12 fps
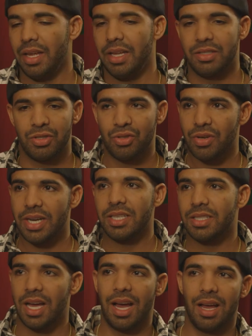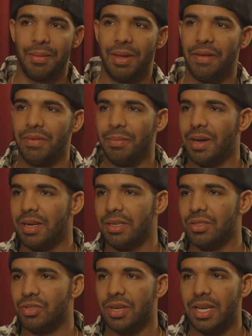It's Drake time. Everybody
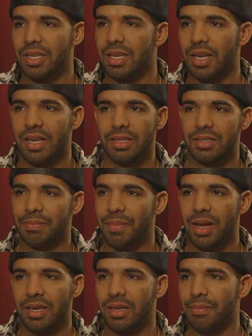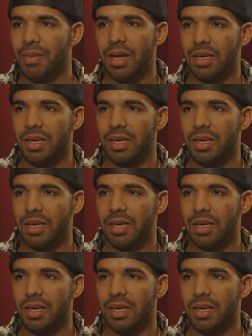Drake dance. Money, money,